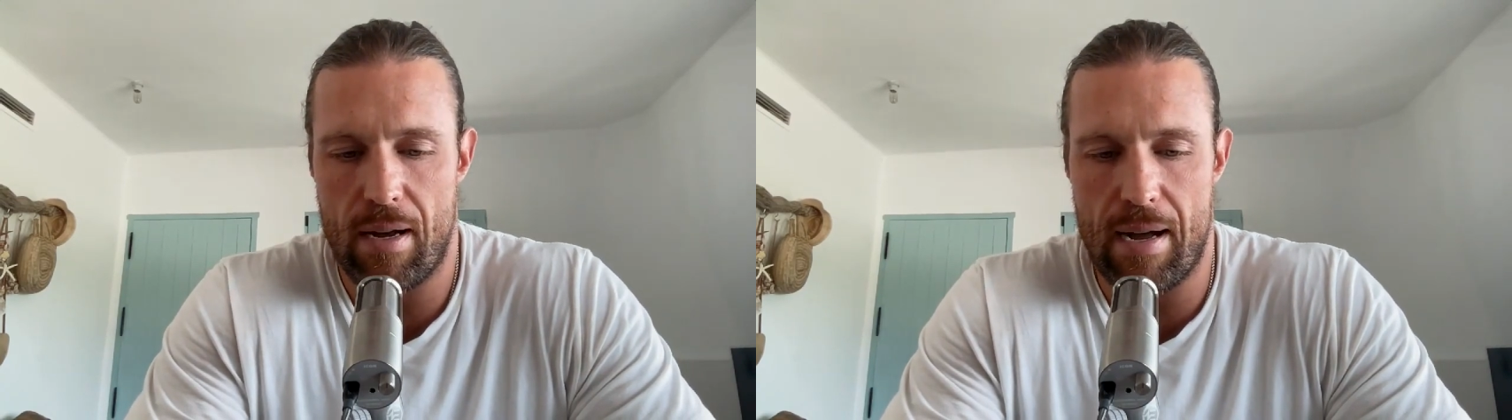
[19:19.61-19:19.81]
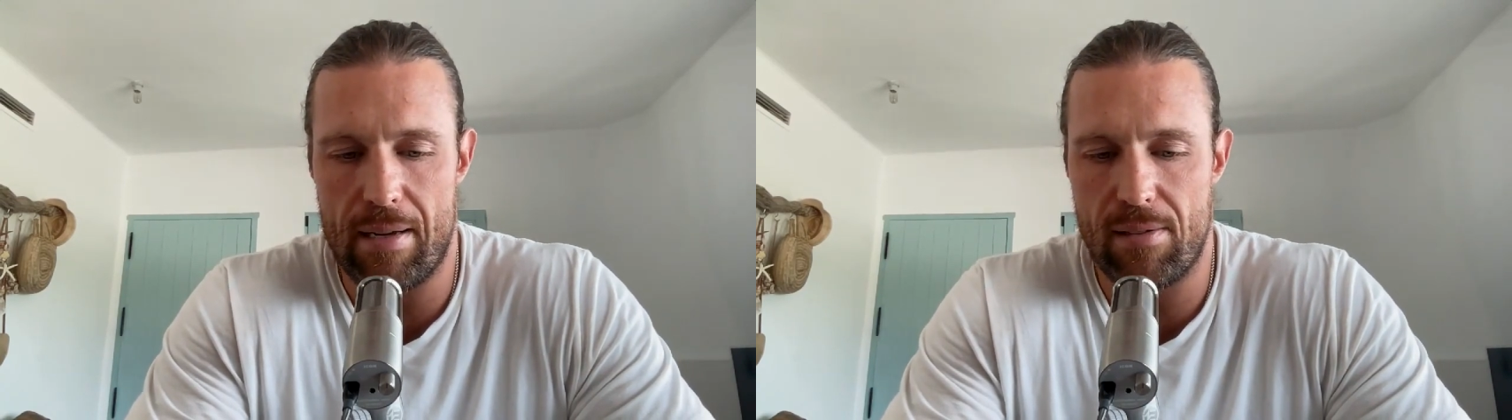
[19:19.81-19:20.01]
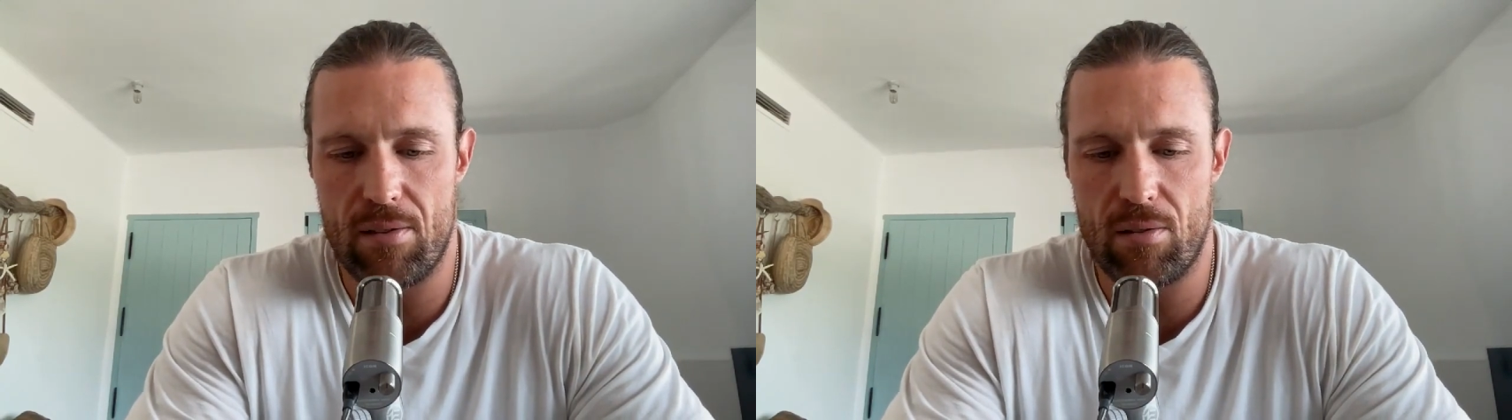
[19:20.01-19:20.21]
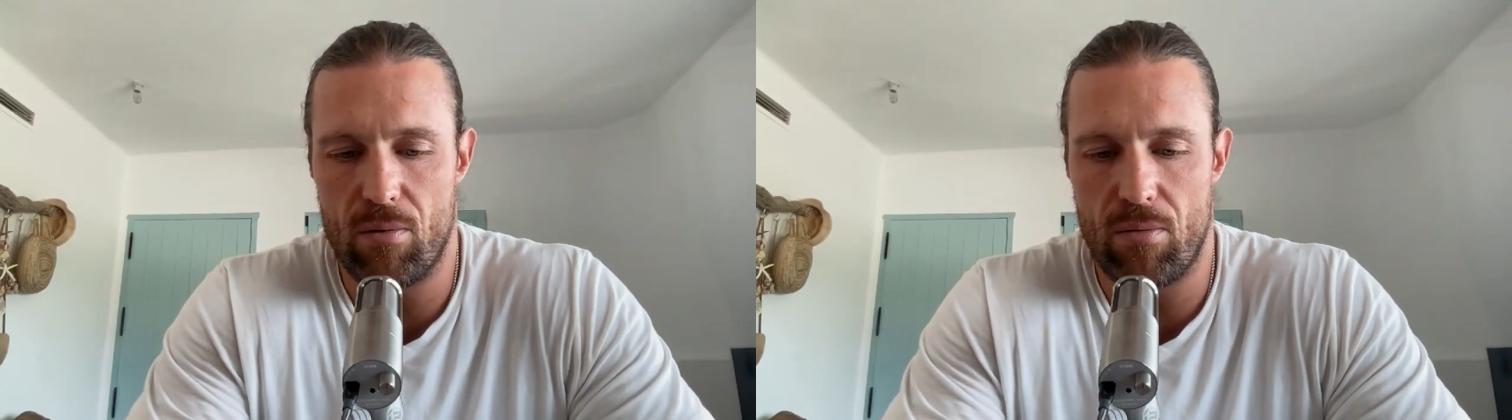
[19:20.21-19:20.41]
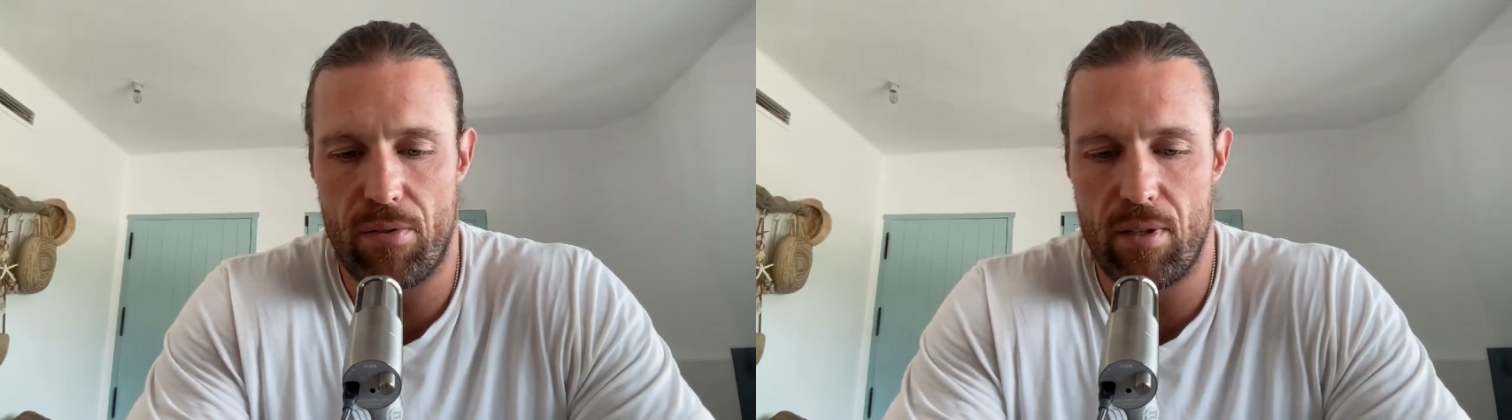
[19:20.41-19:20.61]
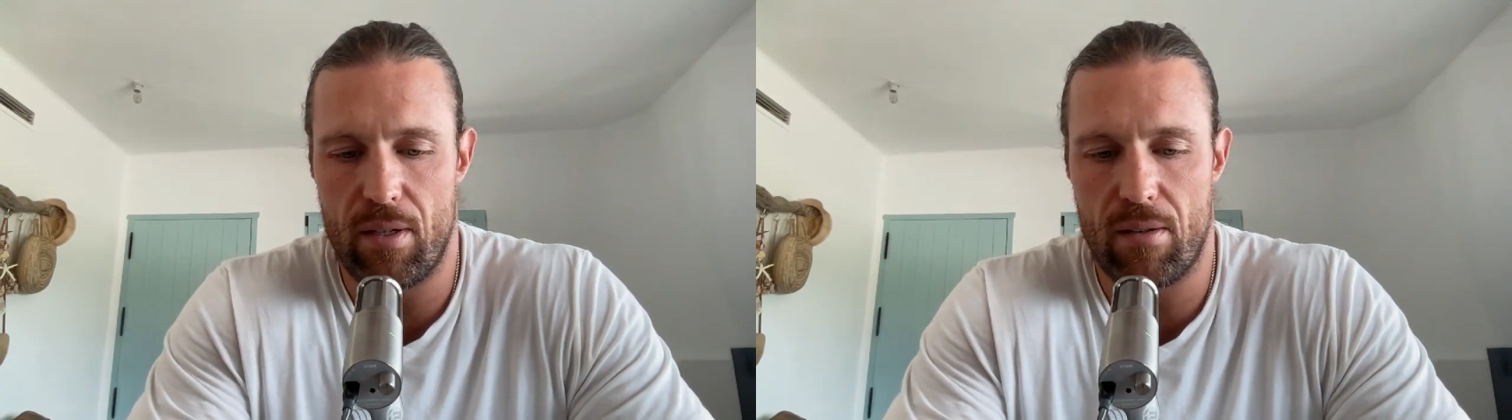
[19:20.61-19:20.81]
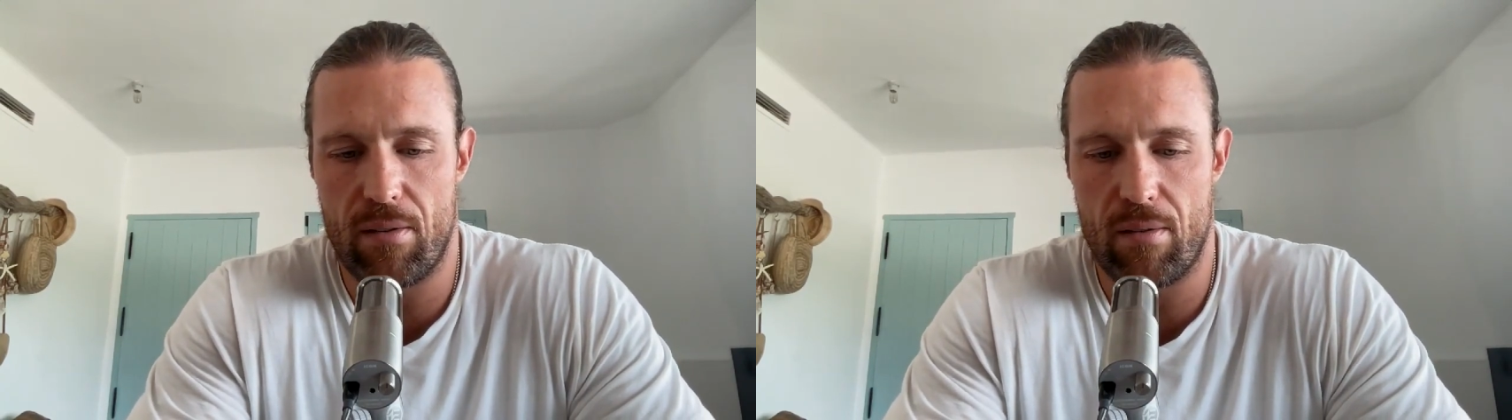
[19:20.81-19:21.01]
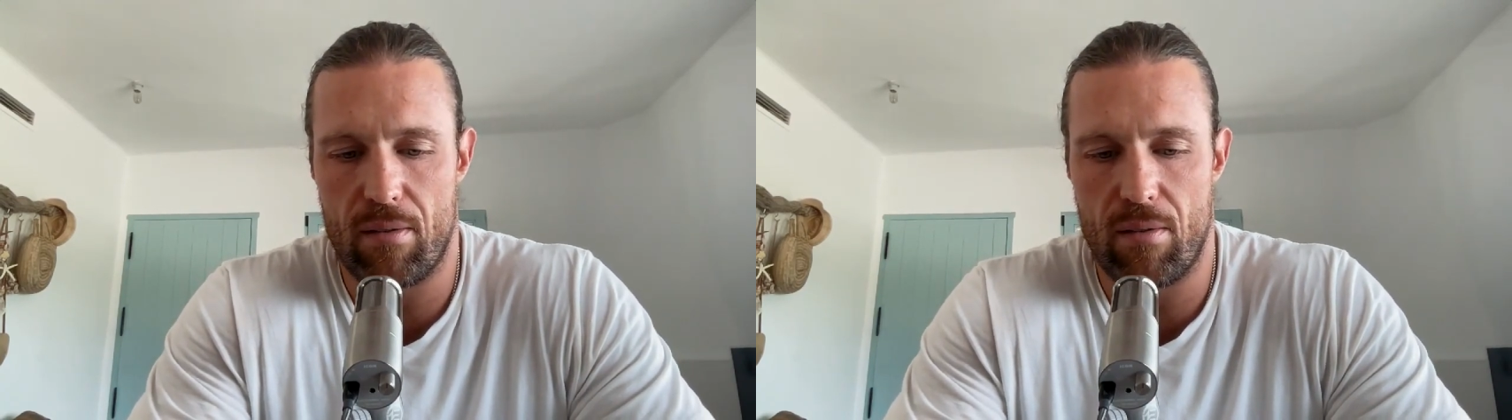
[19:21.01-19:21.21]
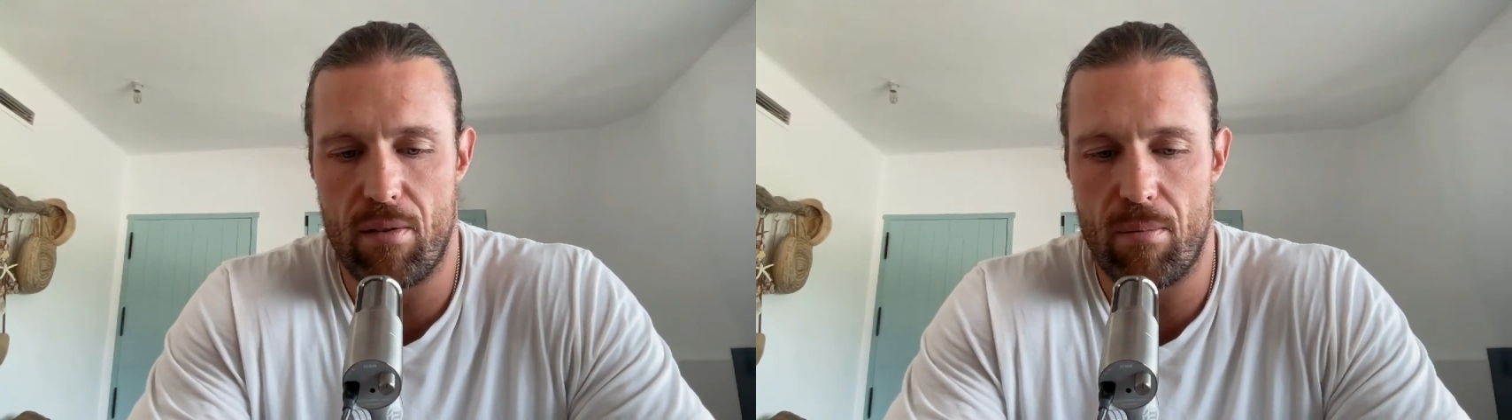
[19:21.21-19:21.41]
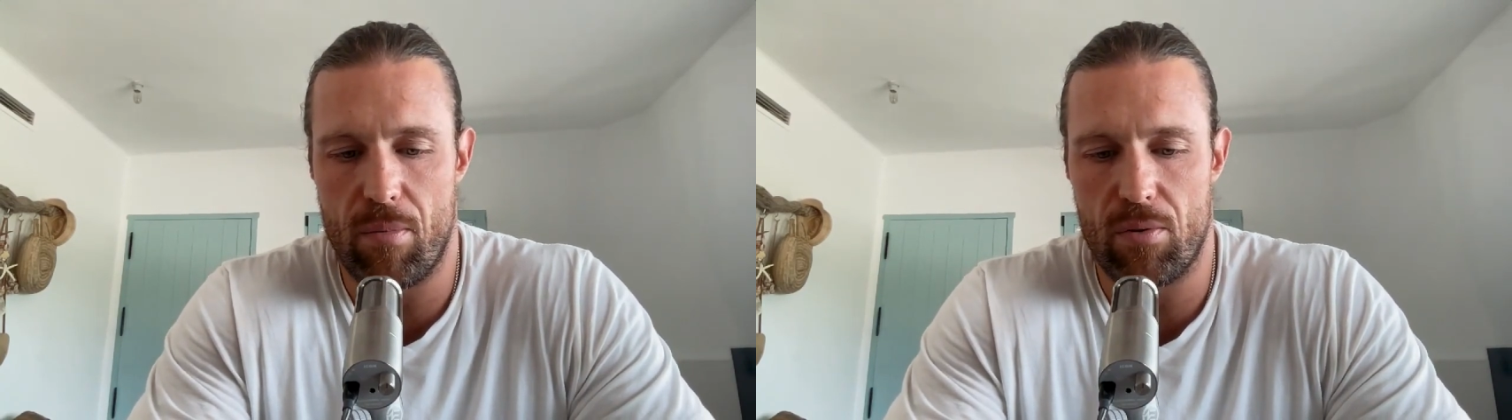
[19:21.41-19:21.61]
I still think
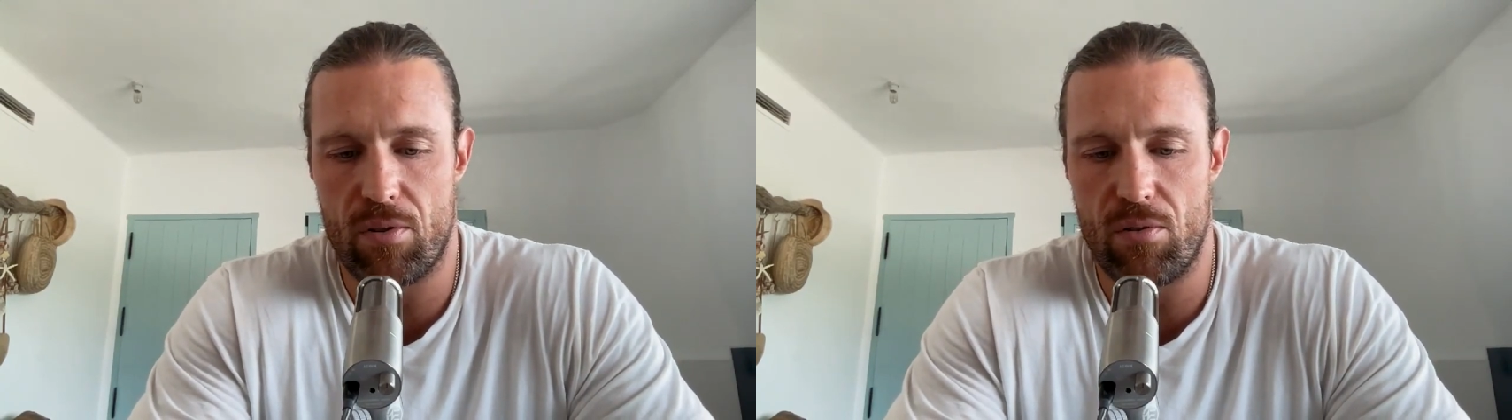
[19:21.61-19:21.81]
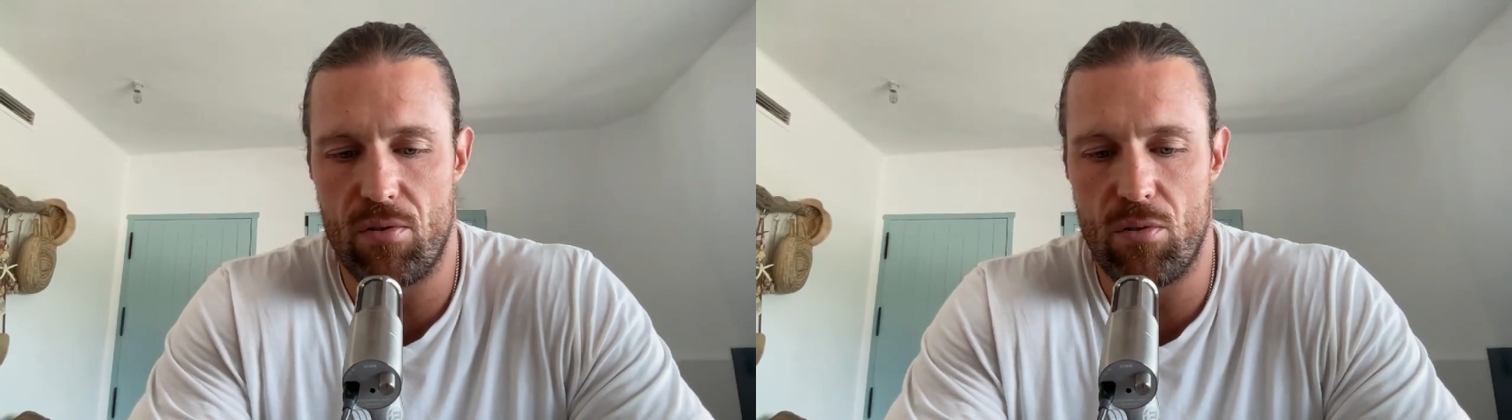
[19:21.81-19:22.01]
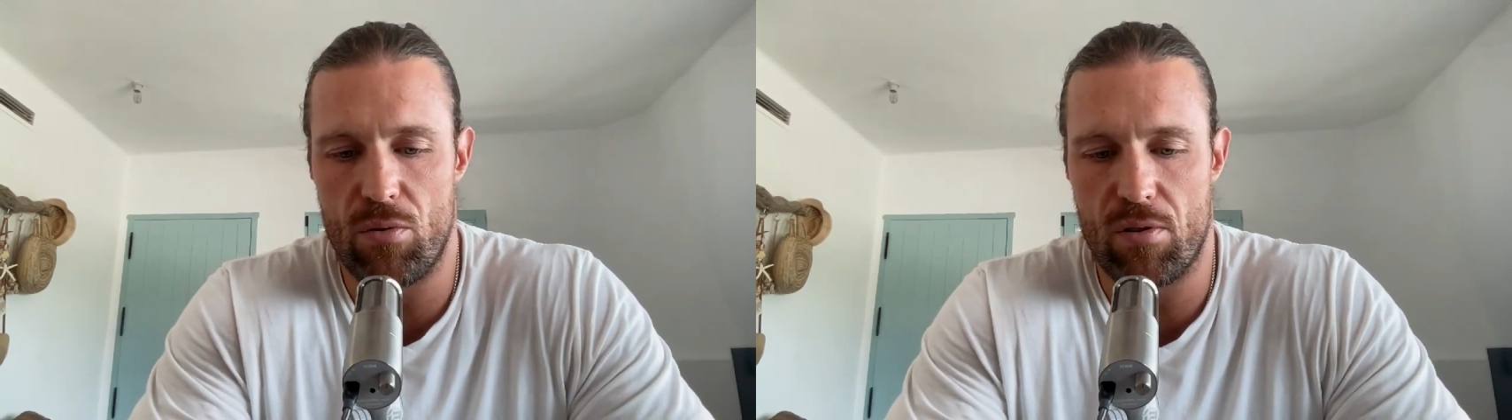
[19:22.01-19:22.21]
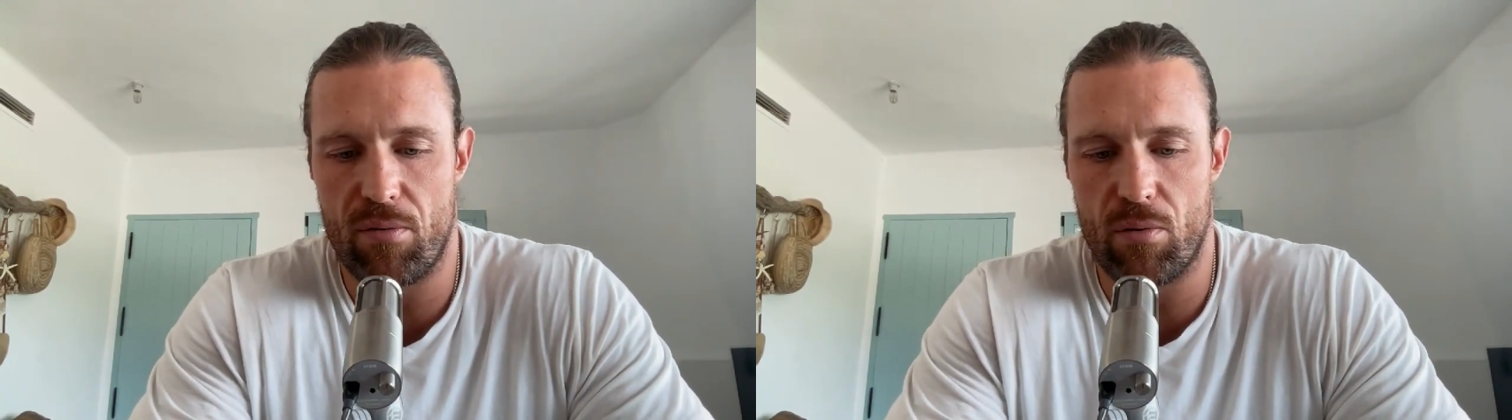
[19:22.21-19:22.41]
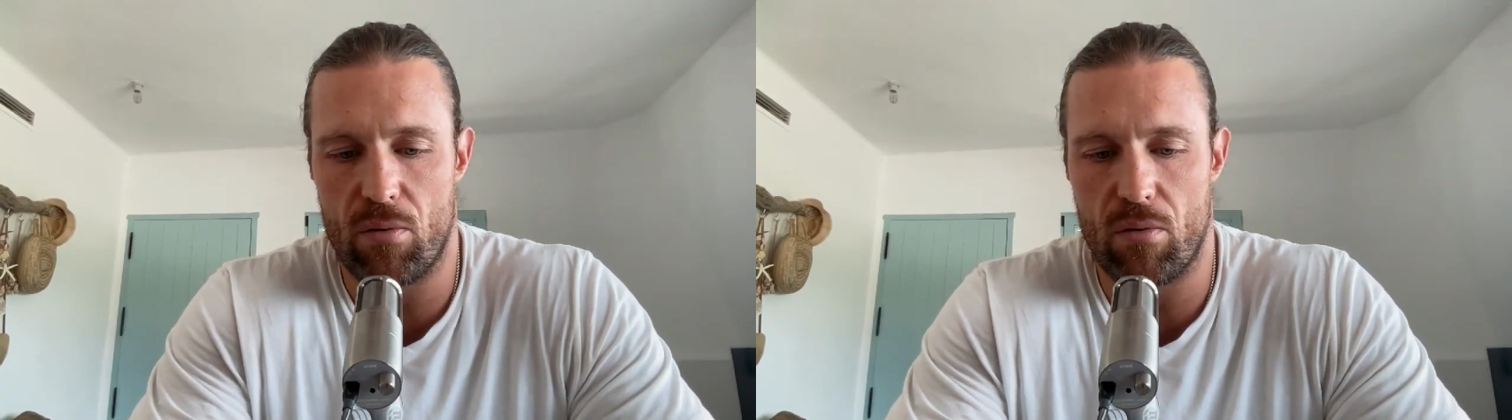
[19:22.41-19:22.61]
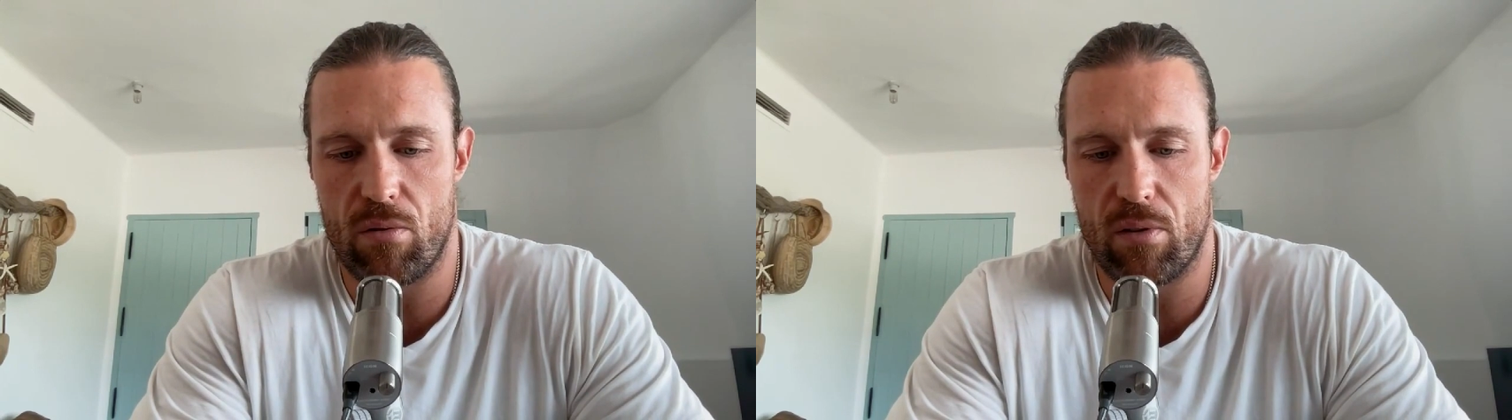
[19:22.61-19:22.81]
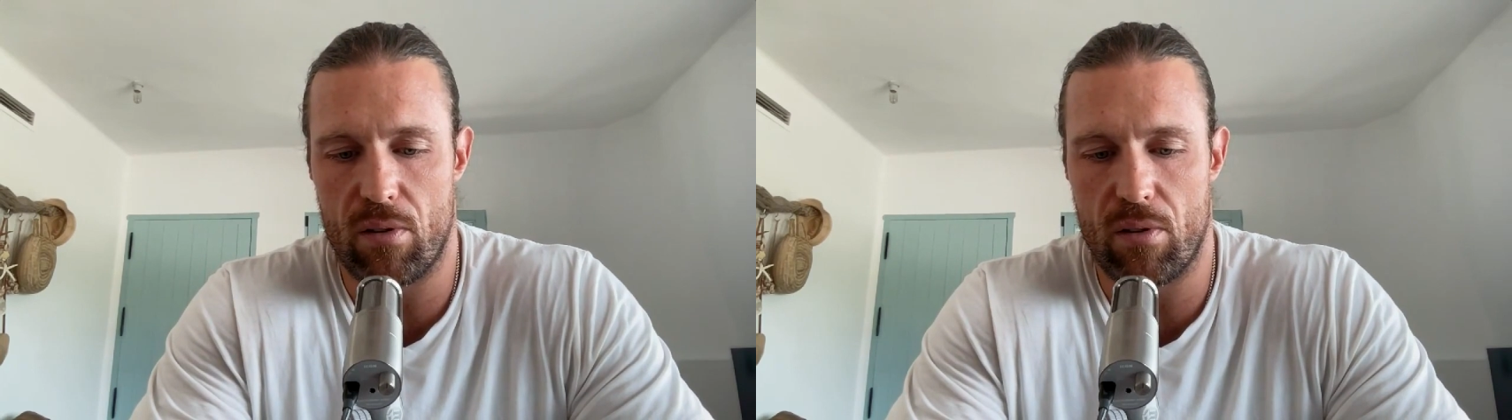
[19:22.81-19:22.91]
the most useful